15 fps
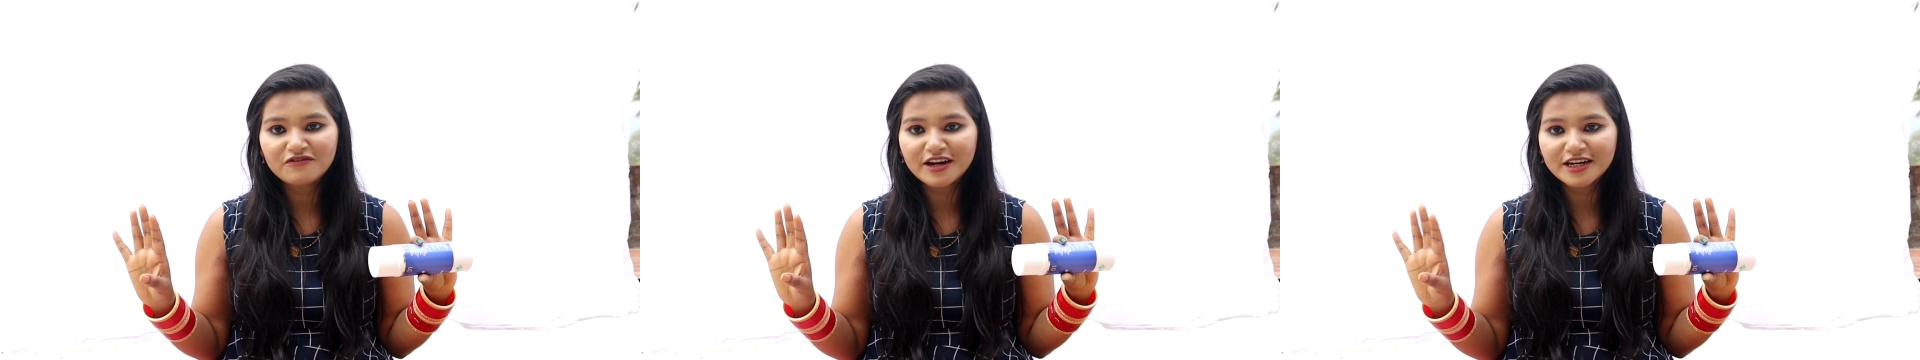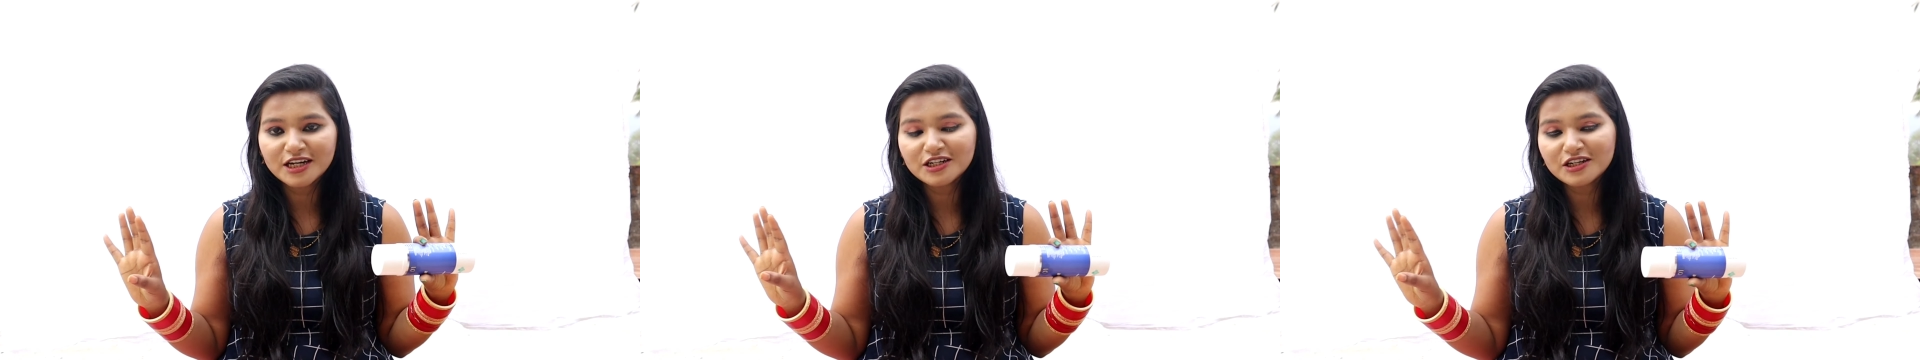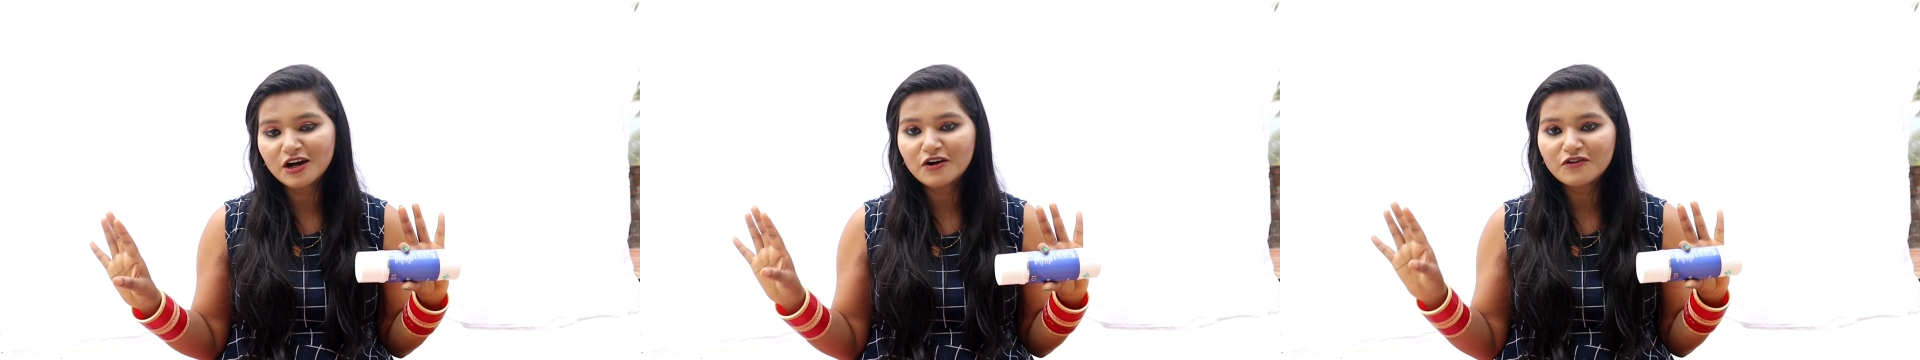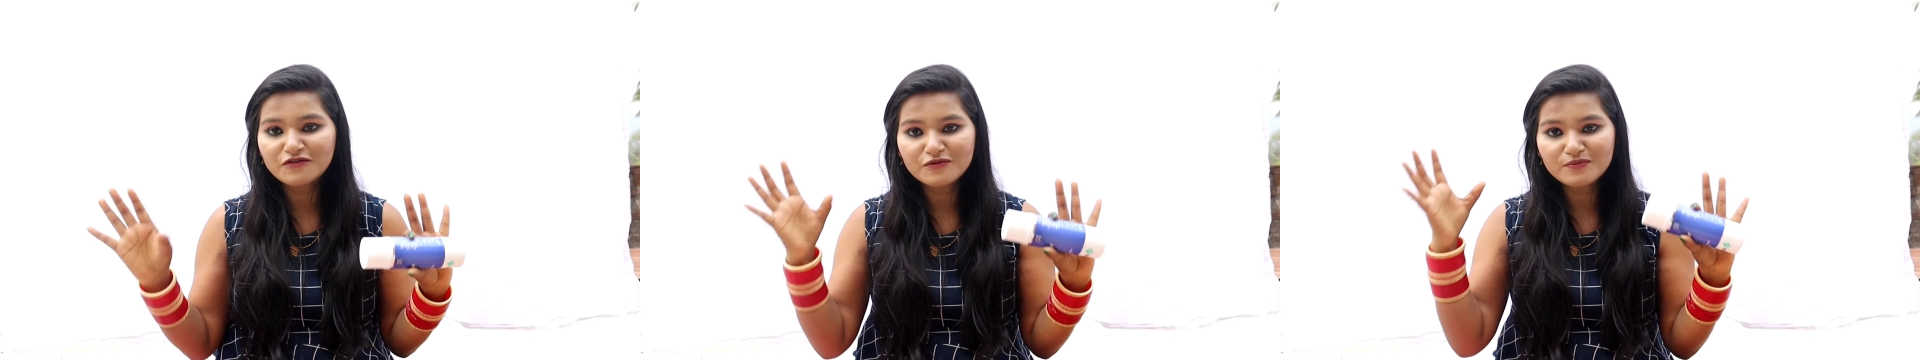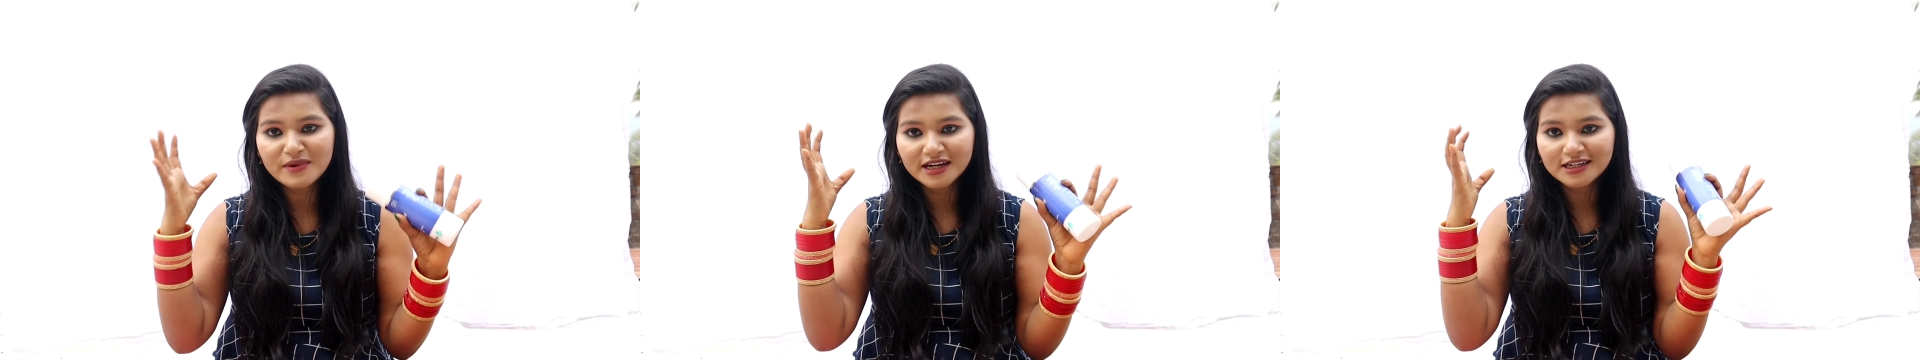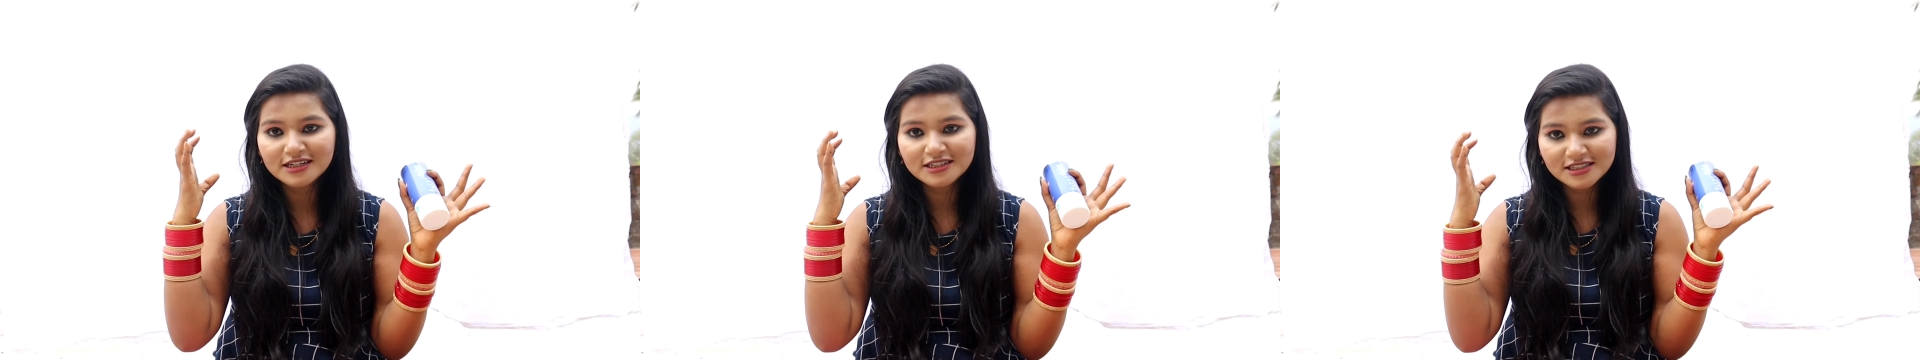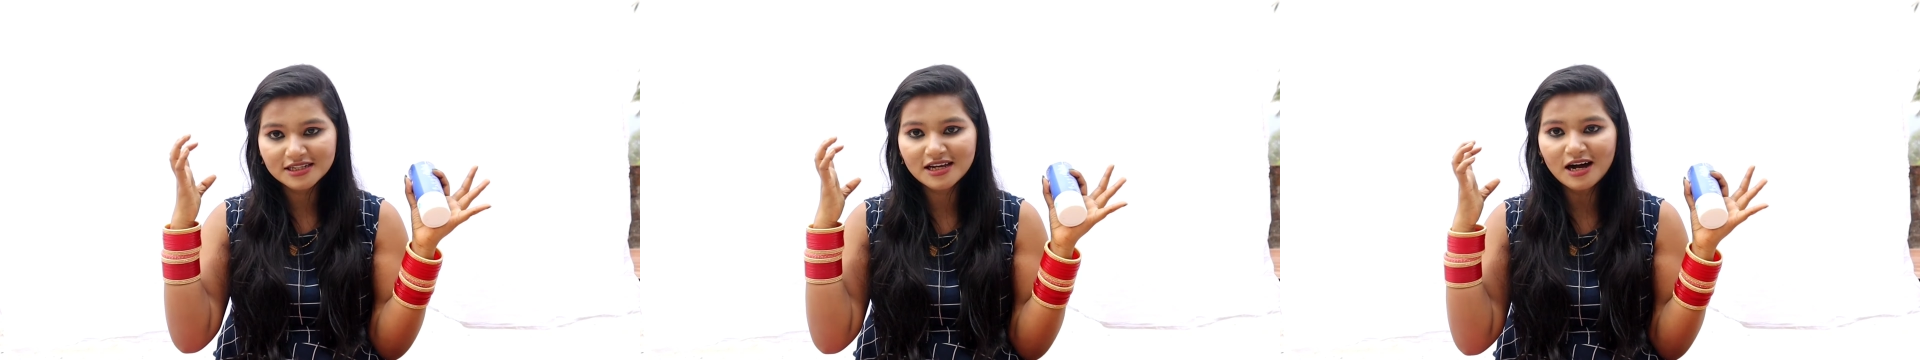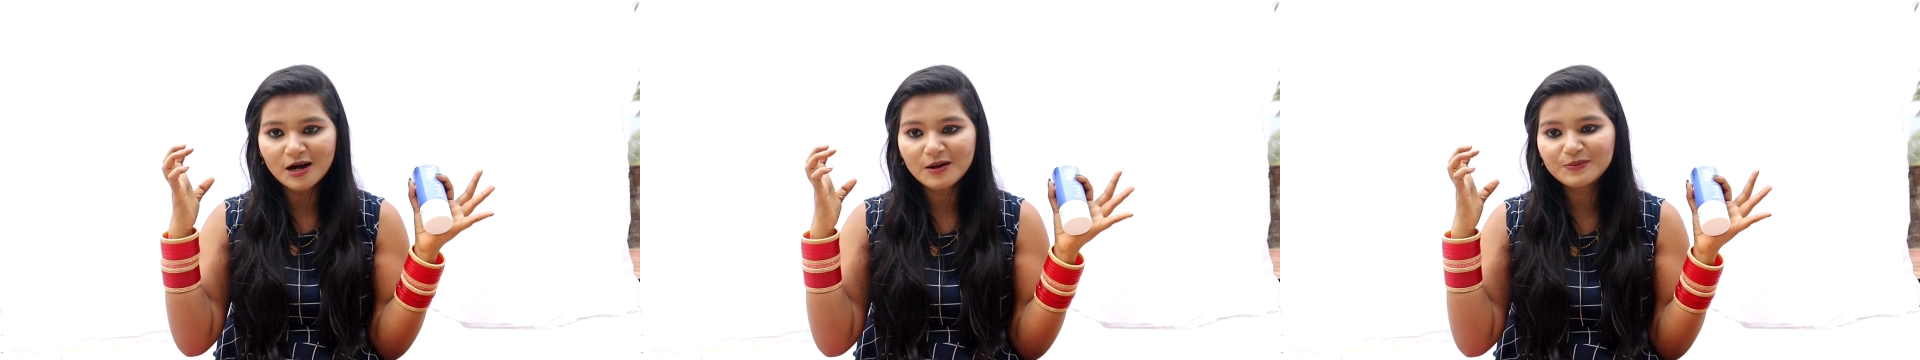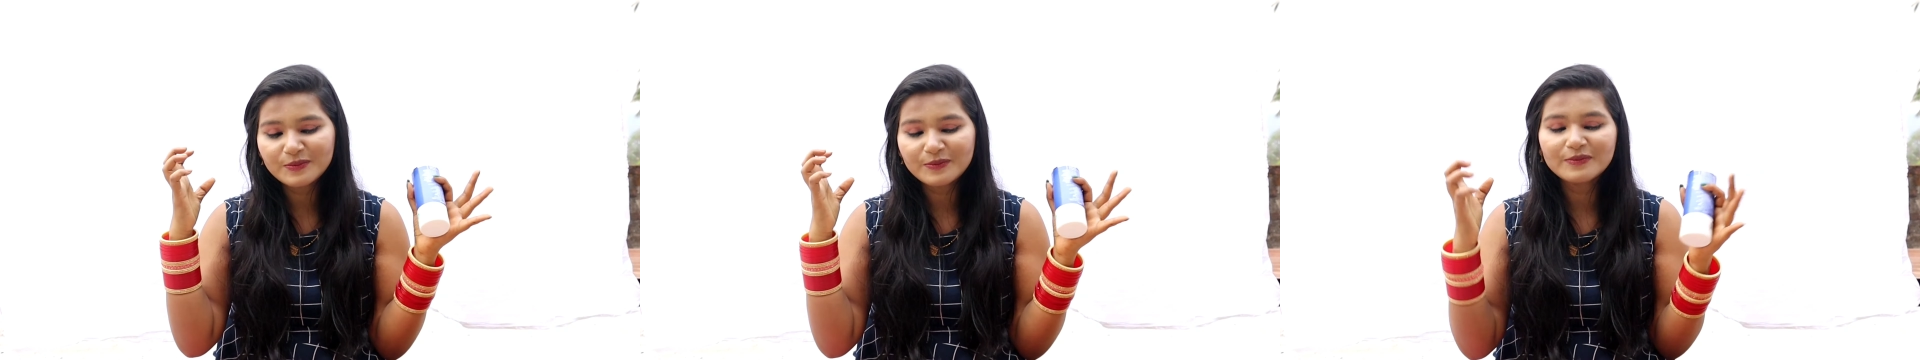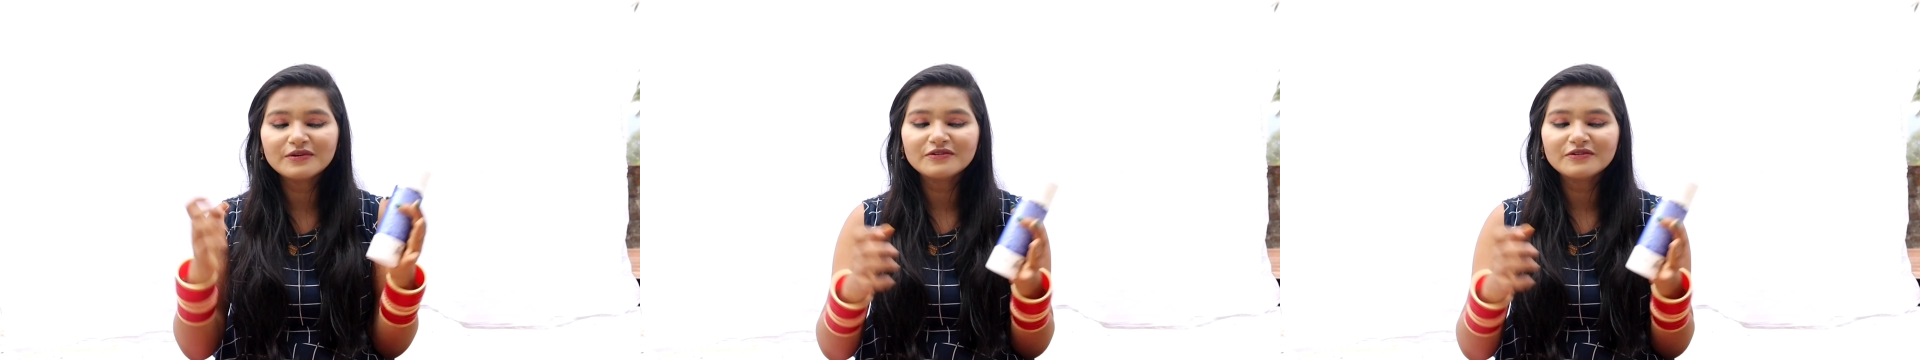fed up of my scalp.